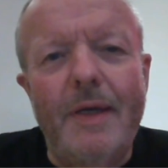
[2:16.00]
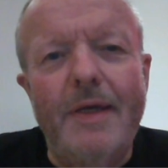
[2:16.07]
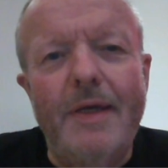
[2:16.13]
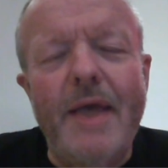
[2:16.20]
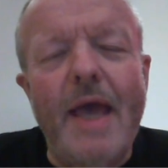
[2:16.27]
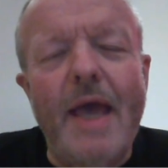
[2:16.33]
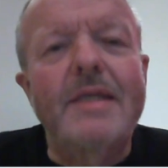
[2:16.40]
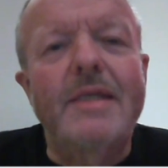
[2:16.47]

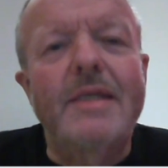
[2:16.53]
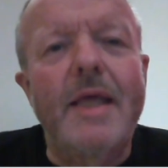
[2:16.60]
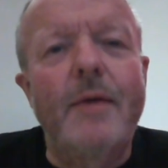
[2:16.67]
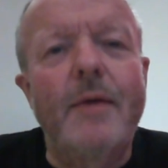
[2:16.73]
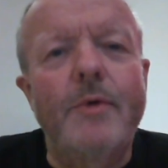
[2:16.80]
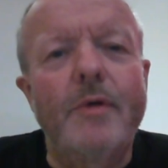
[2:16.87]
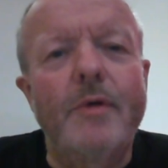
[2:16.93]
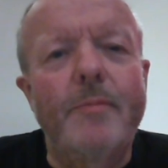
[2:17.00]
yes, there
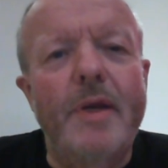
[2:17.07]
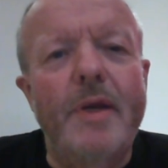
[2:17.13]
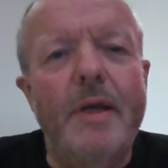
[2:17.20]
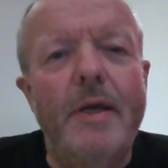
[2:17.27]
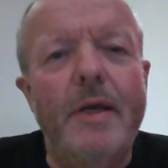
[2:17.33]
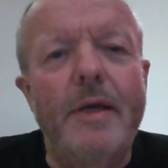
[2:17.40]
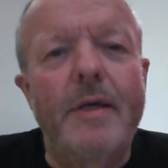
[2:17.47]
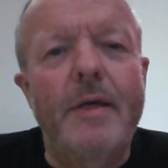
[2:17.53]
would have been
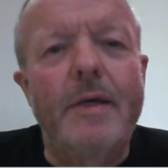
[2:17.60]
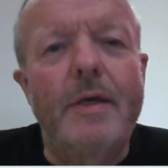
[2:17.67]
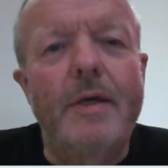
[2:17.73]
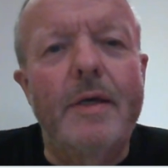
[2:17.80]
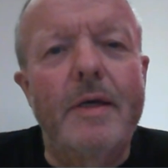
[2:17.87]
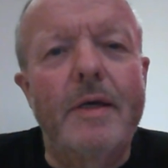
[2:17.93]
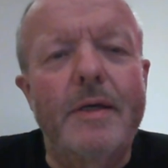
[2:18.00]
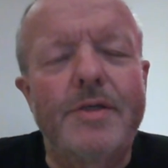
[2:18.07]
a,
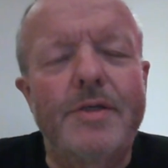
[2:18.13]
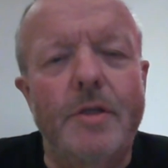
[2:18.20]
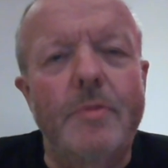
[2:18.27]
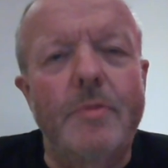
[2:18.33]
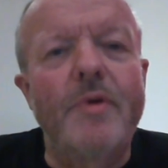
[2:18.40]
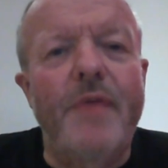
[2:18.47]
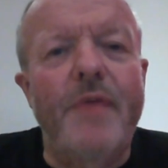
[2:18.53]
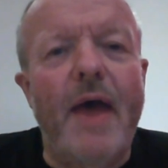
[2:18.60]
some
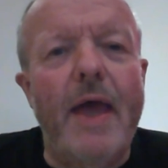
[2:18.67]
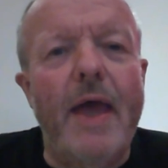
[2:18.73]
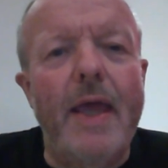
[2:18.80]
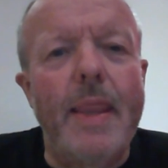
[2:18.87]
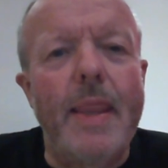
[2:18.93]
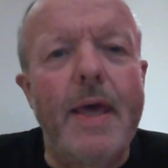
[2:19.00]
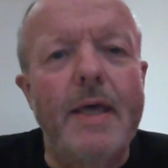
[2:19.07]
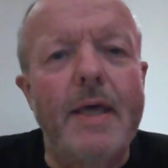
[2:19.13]
of that
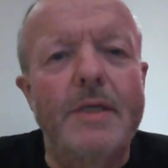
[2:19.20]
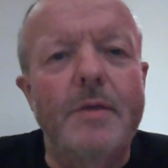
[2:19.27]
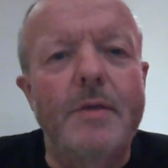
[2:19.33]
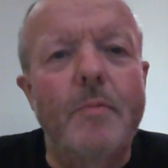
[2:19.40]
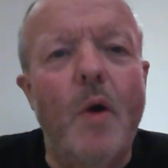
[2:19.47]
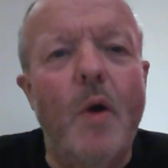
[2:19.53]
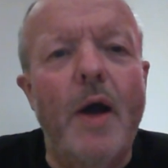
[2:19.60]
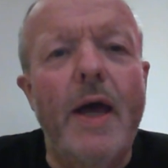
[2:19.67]
in there
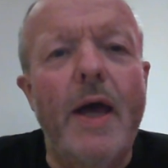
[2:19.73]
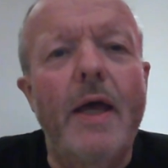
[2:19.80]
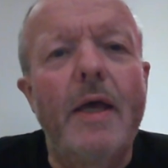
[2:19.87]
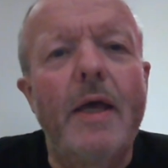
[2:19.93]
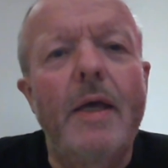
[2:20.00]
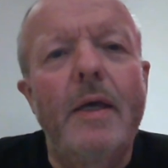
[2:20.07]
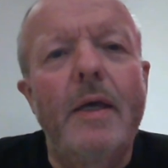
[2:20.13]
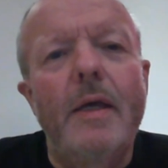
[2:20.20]
somewhere.
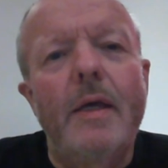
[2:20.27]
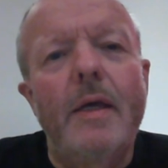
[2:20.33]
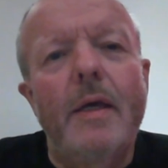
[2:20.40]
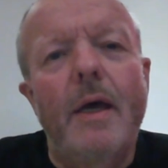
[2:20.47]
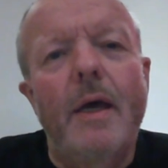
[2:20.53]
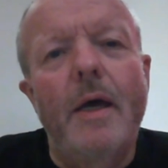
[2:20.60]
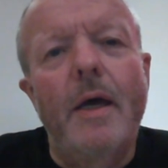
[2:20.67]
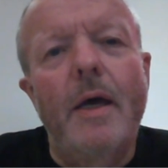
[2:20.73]

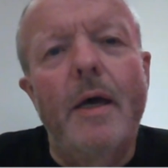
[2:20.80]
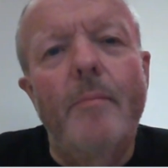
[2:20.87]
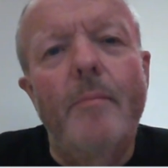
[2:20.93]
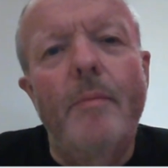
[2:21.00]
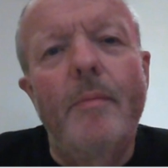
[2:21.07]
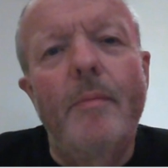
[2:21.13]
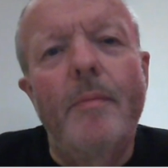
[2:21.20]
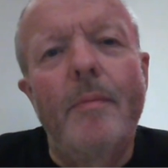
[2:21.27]

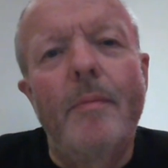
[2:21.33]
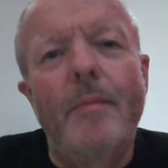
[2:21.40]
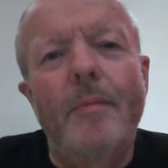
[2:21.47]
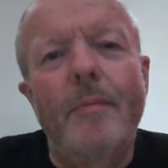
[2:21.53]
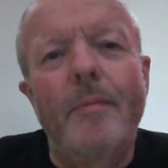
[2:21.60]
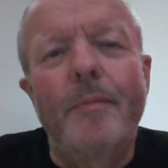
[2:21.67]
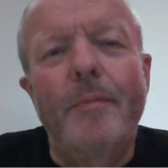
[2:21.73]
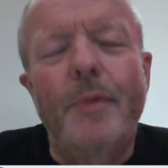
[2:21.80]
Um,
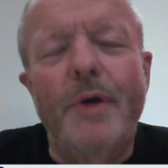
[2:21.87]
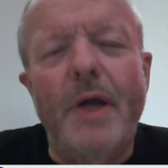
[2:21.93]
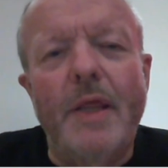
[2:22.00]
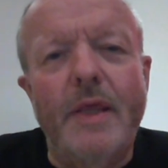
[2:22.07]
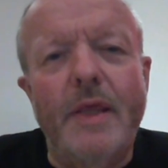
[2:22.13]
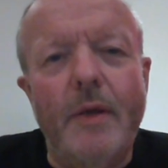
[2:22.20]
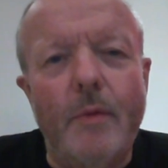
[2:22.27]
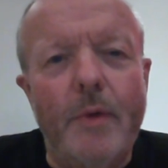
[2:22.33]
but I
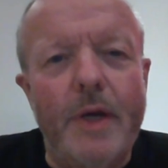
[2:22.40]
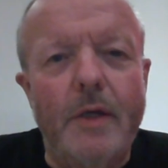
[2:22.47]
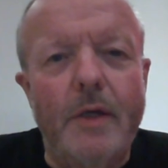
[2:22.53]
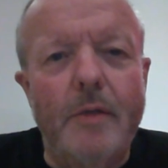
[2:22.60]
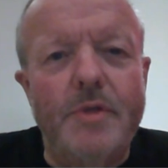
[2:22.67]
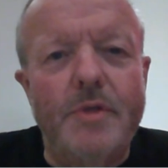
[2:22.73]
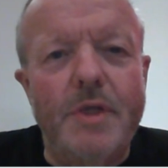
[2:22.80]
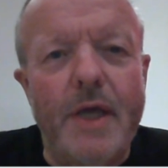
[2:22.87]
think when it
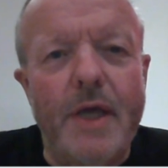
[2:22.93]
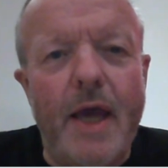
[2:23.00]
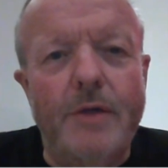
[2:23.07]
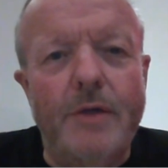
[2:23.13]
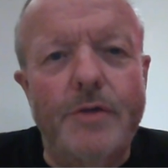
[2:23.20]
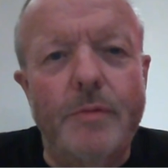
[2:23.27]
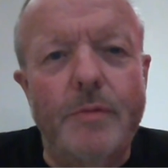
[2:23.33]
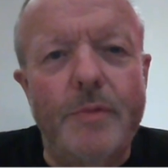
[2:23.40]
comes to the
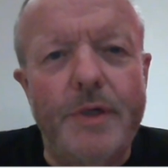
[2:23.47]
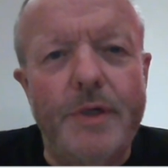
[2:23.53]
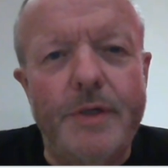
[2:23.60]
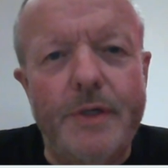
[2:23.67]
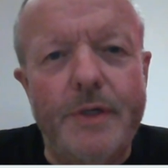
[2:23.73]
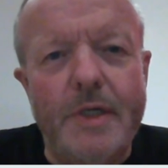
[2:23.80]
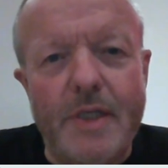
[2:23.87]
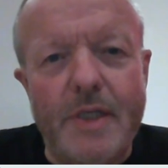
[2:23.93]
actual
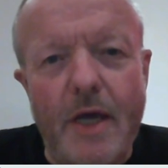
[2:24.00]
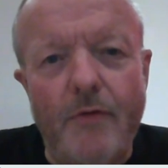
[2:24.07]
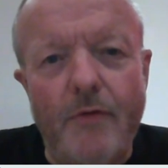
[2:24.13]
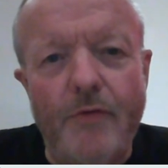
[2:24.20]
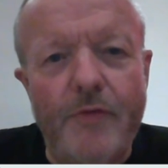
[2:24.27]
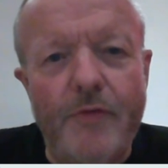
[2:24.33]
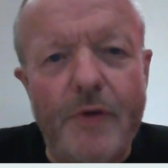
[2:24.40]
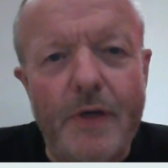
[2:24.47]
murder itself,